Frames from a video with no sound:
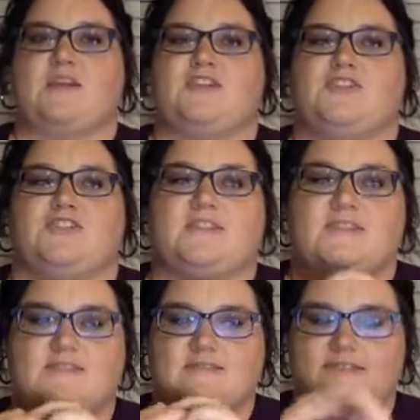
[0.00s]

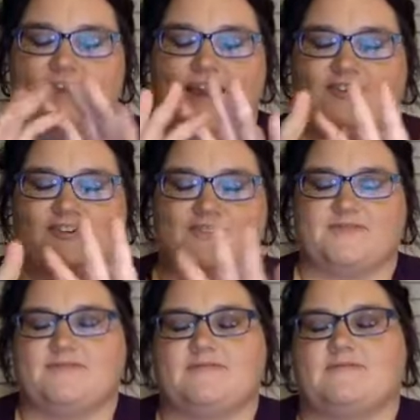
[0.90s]
Just how
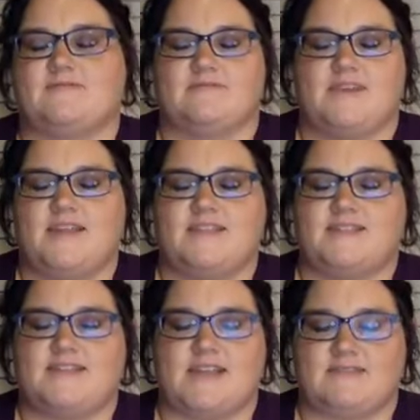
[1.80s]

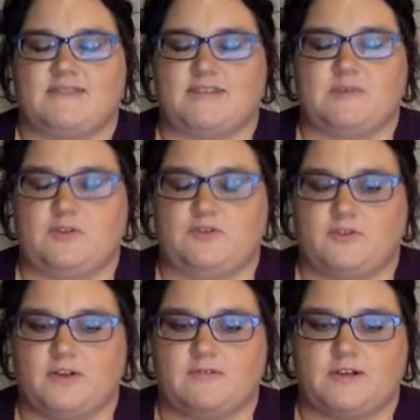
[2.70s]
insanely
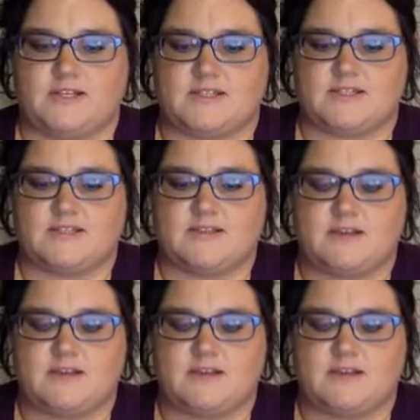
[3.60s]
beautiful it was.